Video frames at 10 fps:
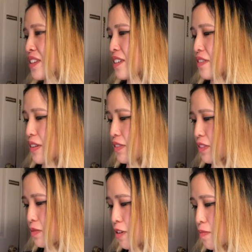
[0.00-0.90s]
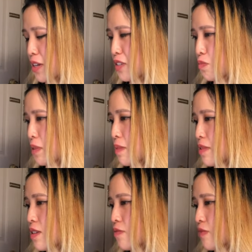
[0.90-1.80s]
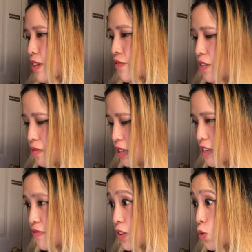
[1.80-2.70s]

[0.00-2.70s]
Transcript: we have little Armadillo's baby, we have Eevee.